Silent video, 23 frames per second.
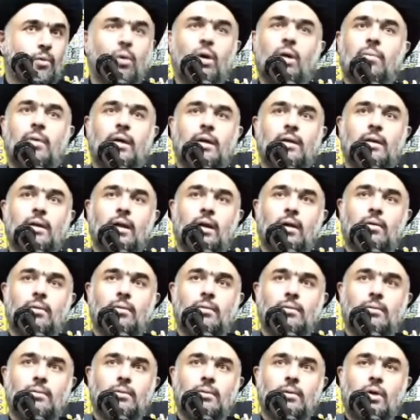What about
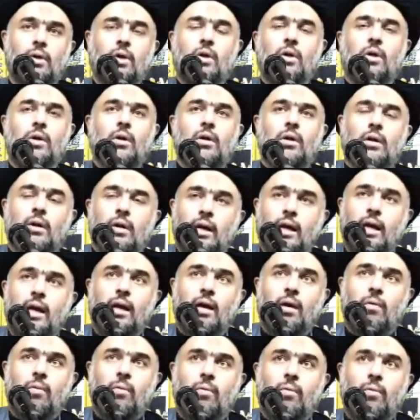now?
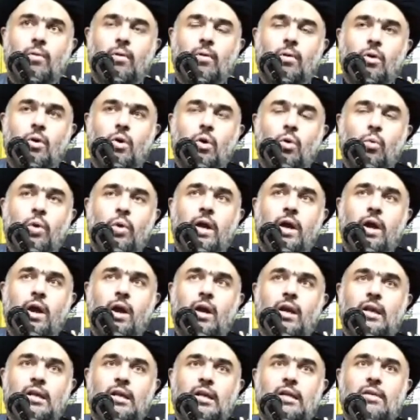Now we
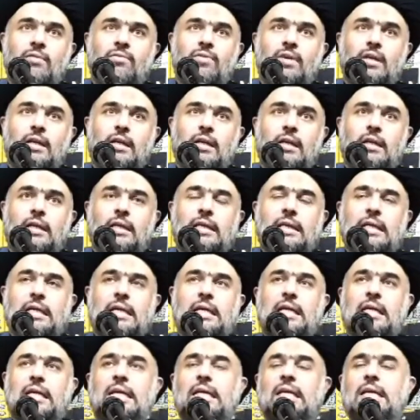are living
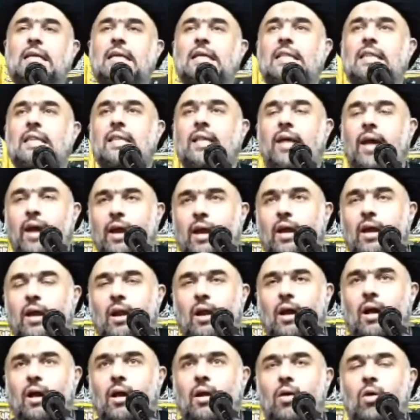in the
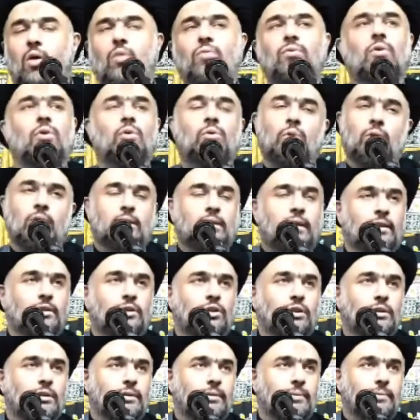era of
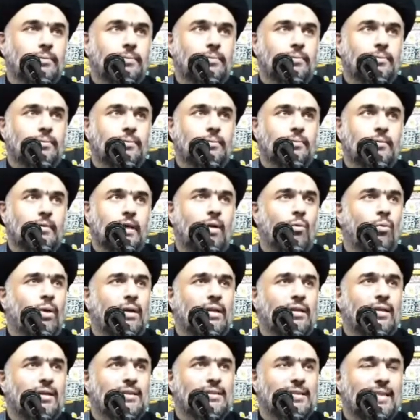occultation. And
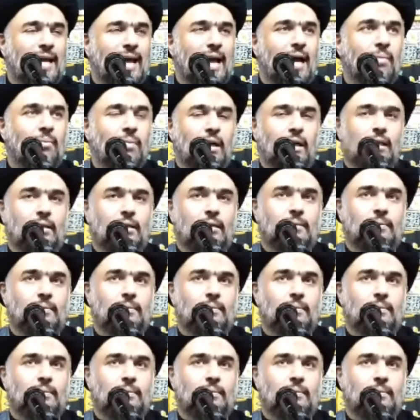what does that mean?